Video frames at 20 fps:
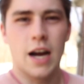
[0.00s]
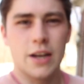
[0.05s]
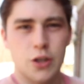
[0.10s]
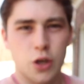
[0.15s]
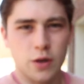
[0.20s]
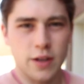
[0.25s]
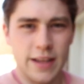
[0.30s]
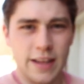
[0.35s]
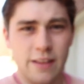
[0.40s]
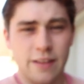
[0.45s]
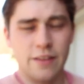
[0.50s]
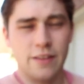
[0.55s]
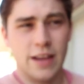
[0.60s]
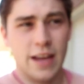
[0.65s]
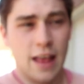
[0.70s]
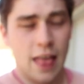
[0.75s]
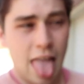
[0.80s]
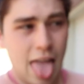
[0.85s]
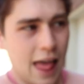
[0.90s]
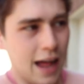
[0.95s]
I told Haley
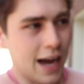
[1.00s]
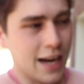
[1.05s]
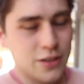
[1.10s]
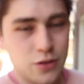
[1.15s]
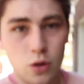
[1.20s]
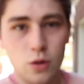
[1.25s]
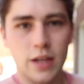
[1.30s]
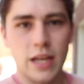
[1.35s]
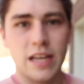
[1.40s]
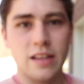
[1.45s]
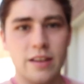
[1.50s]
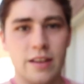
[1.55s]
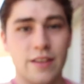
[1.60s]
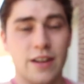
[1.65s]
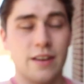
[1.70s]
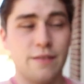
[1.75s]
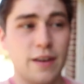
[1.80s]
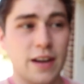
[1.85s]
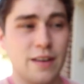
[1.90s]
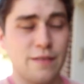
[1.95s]

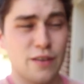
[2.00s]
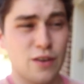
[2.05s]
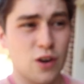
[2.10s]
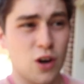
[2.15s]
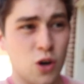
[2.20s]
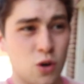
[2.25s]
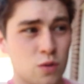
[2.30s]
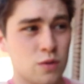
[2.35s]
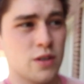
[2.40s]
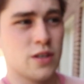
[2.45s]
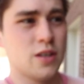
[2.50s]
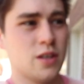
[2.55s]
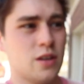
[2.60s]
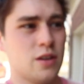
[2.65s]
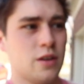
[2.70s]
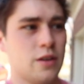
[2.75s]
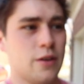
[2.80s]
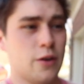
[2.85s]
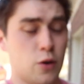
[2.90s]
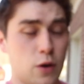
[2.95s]
that if I ever owned,
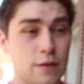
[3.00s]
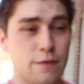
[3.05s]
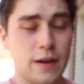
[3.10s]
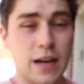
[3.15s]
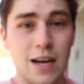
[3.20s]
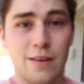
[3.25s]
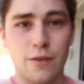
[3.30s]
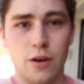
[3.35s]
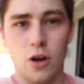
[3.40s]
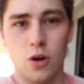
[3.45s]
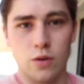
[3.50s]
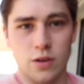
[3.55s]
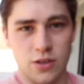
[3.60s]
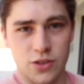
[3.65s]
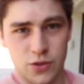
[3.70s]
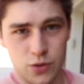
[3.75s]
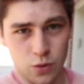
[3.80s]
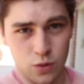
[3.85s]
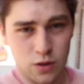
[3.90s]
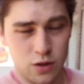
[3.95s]
or if I ever own a
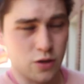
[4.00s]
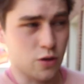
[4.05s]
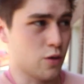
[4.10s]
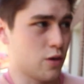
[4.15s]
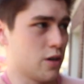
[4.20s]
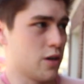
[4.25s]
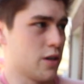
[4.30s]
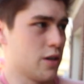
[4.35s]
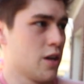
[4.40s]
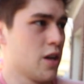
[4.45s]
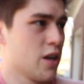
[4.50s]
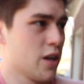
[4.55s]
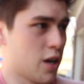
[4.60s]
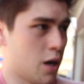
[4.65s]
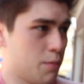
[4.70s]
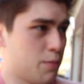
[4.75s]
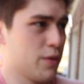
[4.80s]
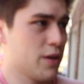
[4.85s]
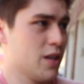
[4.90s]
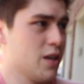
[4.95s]
store or a
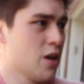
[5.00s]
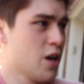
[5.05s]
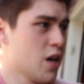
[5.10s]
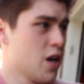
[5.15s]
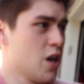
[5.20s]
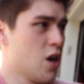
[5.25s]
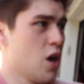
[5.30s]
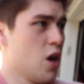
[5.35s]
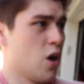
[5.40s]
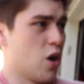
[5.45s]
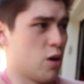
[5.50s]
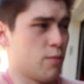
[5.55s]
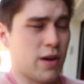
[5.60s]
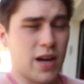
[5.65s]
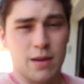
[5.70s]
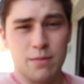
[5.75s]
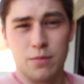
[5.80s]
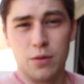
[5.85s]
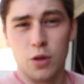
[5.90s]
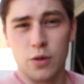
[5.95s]
company where
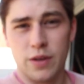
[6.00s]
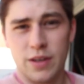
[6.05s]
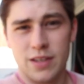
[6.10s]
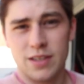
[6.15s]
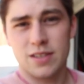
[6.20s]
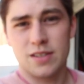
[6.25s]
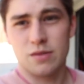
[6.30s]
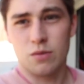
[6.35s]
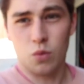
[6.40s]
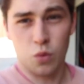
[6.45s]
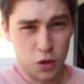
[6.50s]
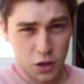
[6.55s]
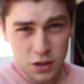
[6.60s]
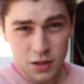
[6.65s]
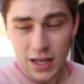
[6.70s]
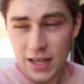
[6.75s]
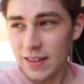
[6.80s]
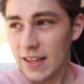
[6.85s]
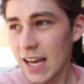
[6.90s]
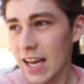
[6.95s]
my employees
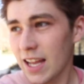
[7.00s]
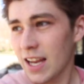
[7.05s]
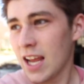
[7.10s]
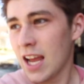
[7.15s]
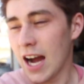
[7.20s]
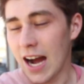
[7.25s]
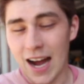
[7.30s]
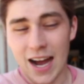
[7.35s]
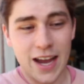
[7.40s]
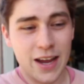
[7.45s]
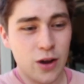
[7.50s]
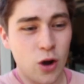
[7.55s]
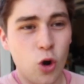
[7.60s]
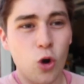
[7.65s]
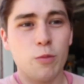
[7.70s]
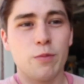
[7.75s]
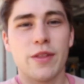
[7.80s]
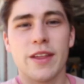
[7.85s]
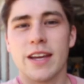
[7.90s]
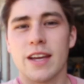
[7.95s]
work like that, I
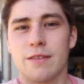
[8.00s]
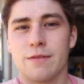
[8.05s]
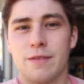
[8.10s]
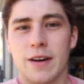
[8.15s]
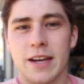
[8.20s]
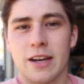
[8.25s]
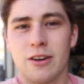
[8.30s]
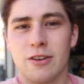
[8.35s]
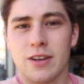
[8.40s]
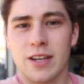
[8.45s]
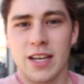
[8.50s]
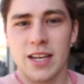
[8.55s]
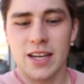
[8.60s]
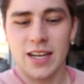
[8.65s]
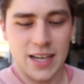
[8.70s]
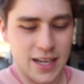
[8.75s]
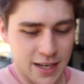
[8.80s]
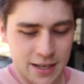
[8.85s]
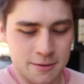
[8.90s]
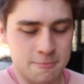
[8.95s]
hope they get fired
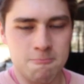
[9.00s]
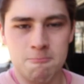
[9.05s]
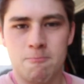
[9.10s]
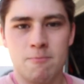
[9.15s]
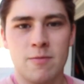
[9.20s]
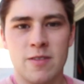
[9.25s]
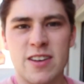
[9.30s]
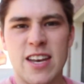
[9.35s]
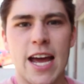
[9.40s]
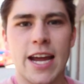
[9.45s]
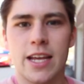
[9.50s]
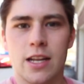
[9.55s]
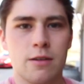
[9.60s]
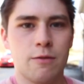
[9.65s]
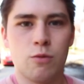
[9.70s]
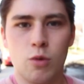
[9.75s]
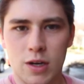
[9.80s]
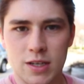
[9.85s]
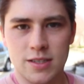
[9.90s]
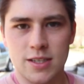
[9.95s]
in
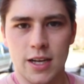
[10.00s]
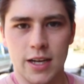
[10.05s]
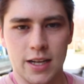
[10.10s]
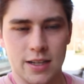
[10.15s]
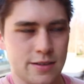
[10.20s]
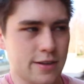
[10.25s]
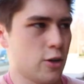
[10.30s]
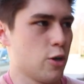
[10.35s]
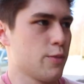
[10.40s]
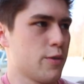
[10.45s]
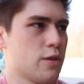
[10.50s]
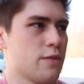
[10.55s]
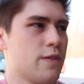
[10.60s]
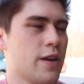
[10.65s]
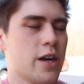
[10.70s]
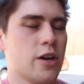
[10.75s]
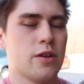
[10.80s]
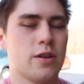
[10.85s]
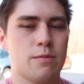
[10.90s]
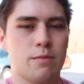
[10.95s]
-1 second. I hope they're
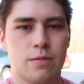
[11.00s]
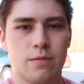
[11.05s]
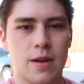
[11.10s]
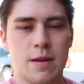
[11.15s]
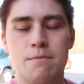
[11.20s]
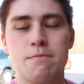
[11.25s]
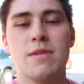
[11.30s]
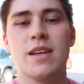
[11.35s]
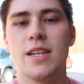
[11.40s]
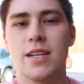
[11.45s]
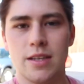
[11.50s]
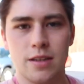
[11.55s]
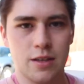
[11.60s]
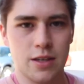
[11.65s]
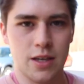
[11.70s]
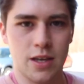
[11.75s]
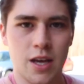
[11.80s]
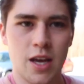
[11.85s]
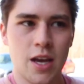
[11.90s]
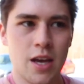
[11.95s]
fired
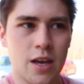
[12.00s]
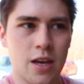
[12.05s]
immediately.